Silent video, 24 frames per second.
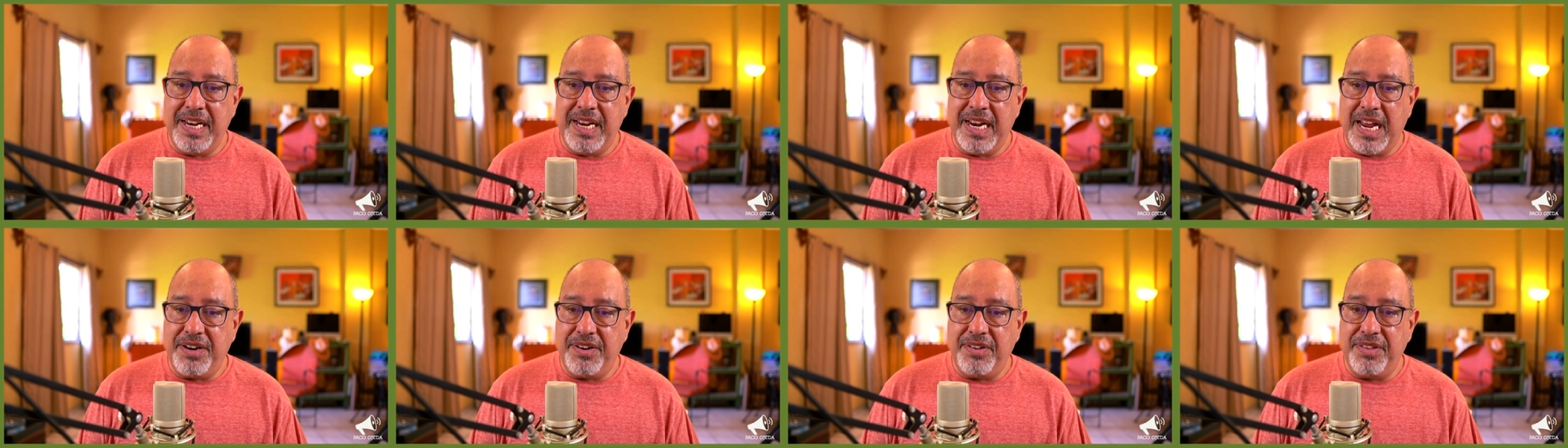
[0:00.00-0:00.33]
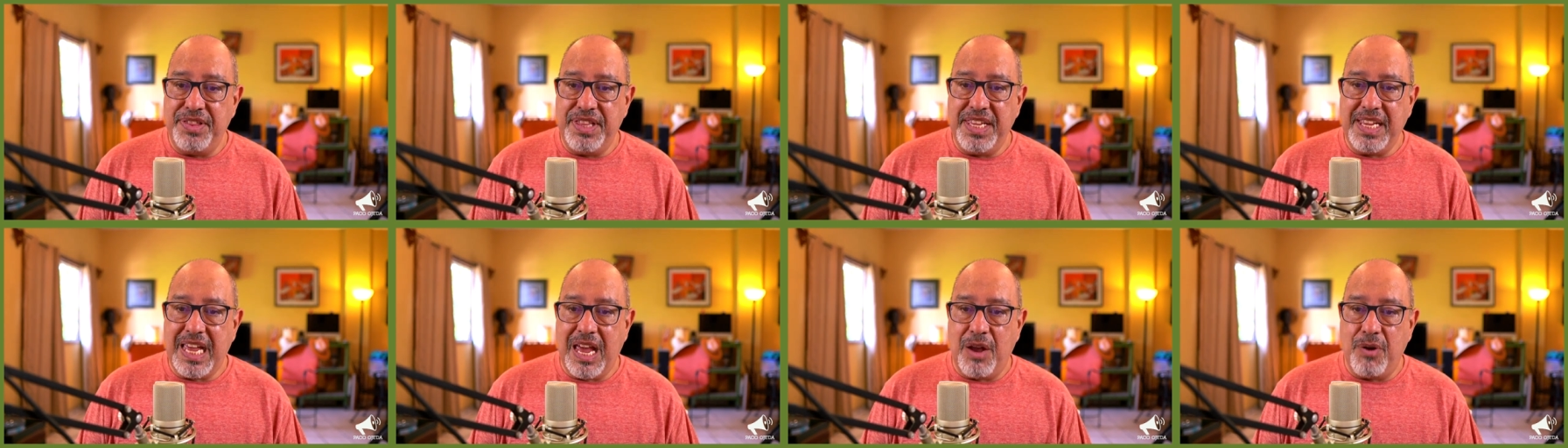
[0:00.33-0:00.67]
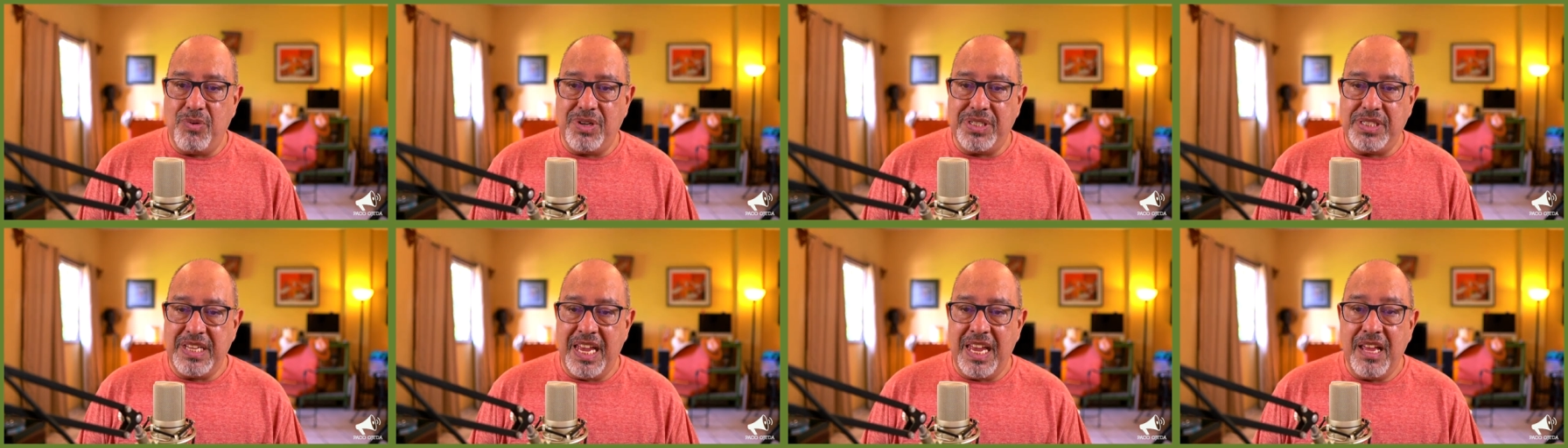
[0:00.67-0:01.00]
and I don't think I
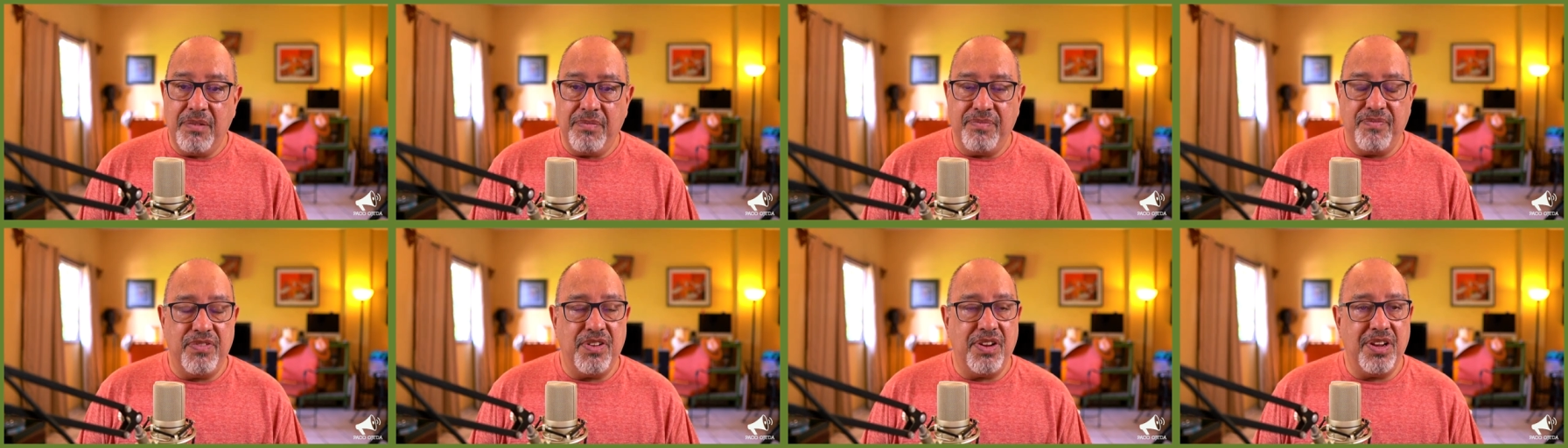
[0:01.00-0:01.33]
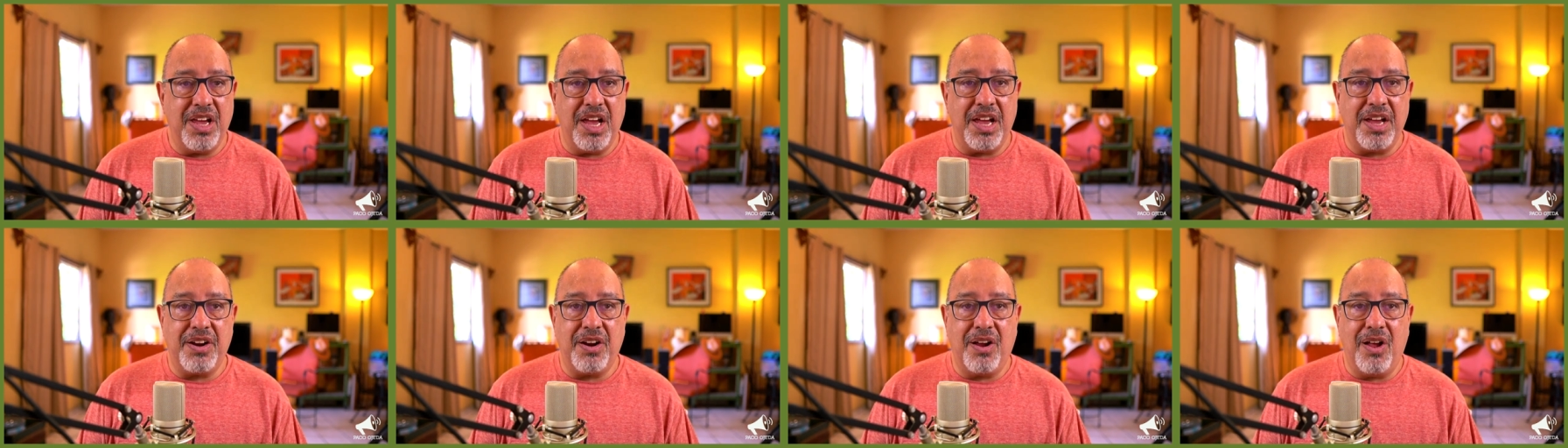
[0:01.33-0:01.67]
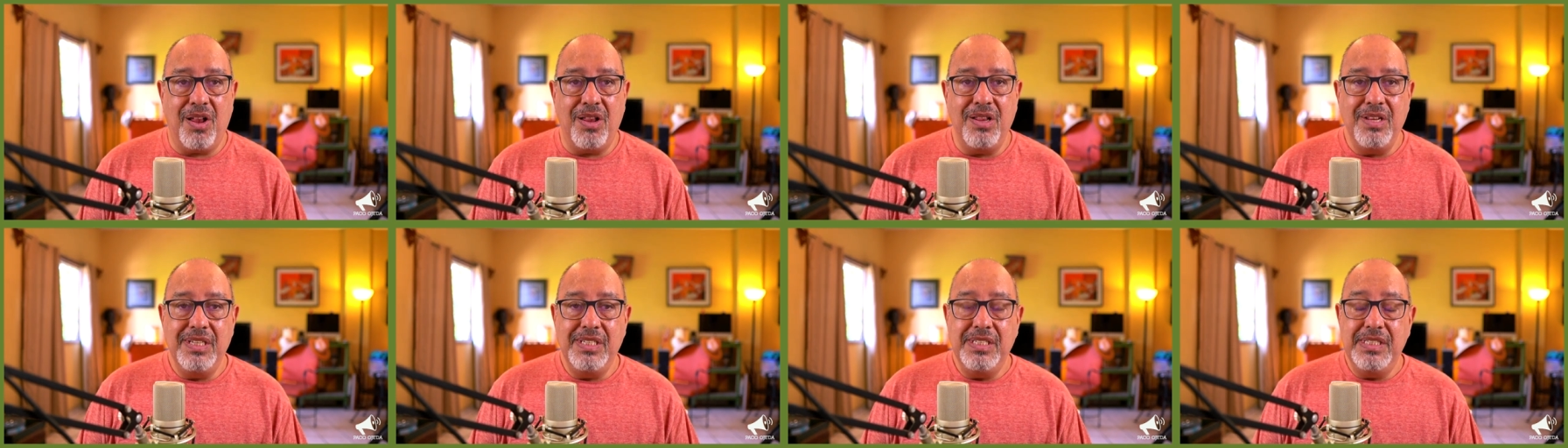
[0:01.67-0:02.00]
was helpful at
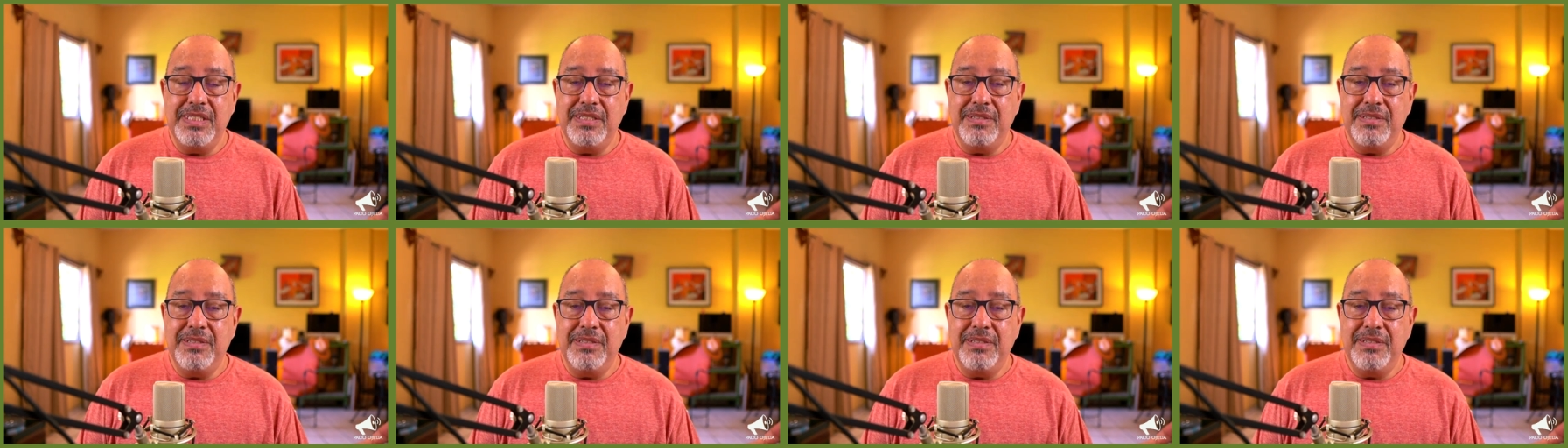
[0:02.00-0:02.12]
all.